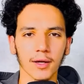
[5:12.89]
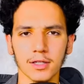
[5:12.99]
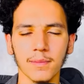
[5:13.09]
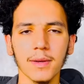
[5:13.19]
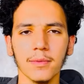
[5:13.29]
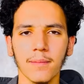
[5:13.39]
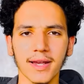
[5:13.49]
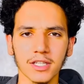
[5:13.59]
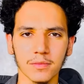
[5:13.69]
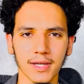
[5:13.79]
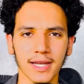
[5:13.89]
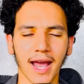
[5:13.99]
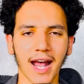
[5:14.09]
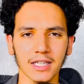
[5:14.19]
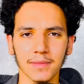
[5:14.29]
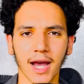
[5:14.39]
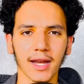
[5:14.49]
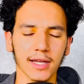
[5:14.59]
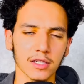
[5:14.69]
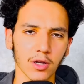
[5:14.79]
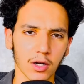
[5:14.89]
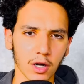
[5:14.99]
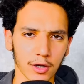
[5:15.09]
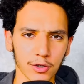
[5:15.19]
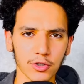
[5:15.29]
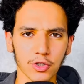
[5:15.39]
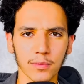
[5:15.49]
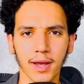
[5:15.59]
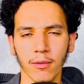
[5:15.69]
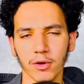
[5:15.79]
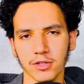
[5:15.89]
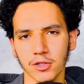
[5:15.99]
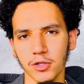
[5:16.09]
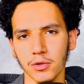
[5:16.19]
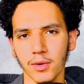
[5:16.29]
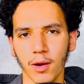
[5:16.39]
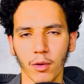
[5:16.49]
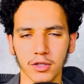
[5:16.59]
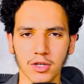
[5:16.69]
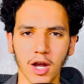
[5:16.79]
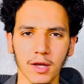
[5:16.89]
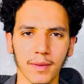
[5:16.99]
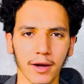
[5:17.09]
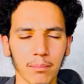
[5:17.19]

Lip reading: Some people message me and ask me how to get started on YouTube and what to do and what to talk about.